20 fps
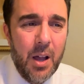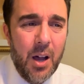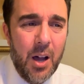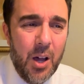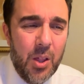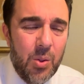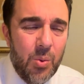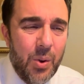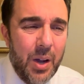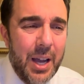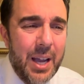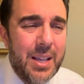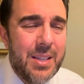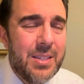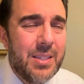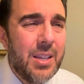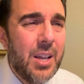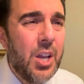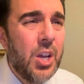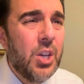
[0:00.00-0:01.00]

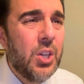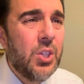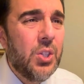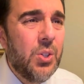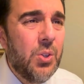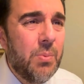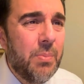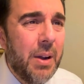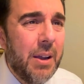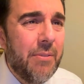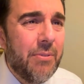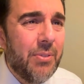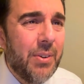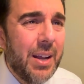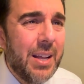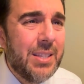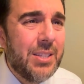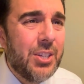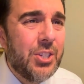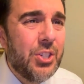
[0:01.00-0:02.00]
Otherwise, you, my
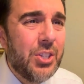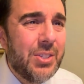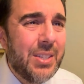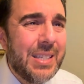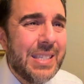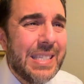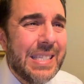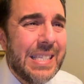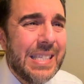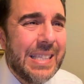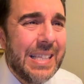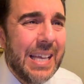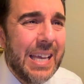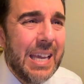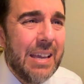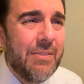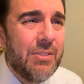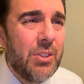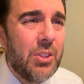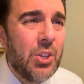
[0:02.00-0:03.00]
friends, are just a
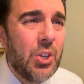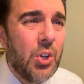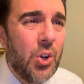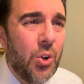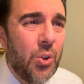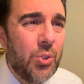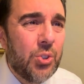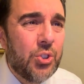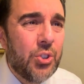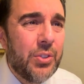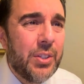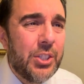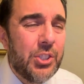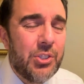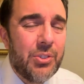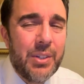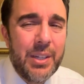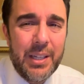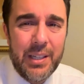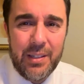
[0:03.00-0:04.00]
slave to the culture that
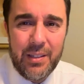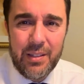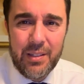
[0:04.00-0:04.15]
you're in.